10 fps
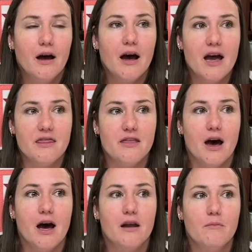I
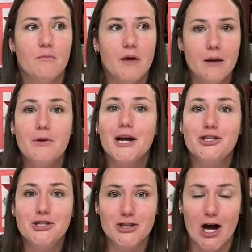thought maybe I
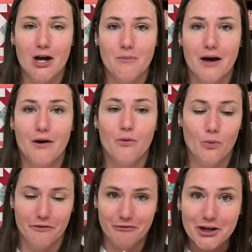should talk about
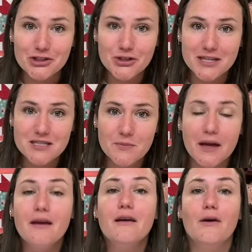what frustrates
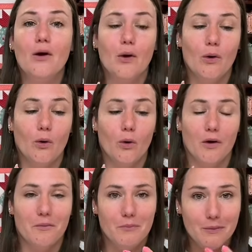me
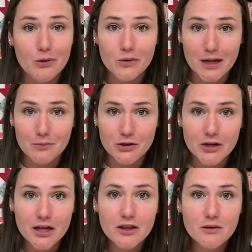or maybe what I'm
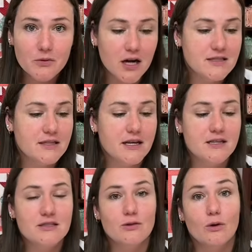learning in the
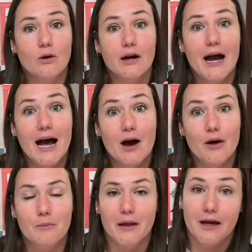process or how
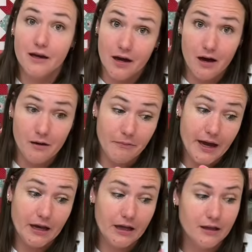I'm like
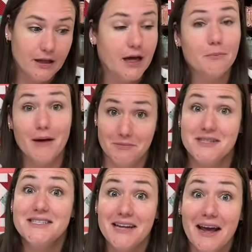combating like my
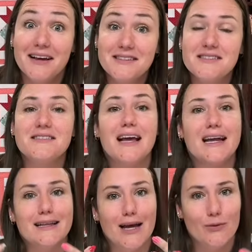mistakes
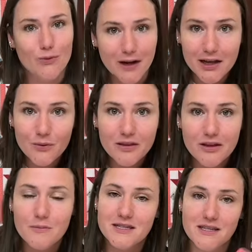and like running with
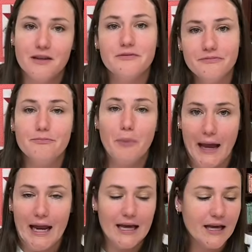them instead of
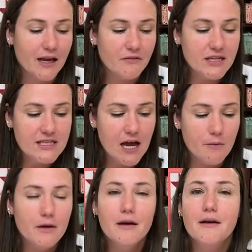panicking every time.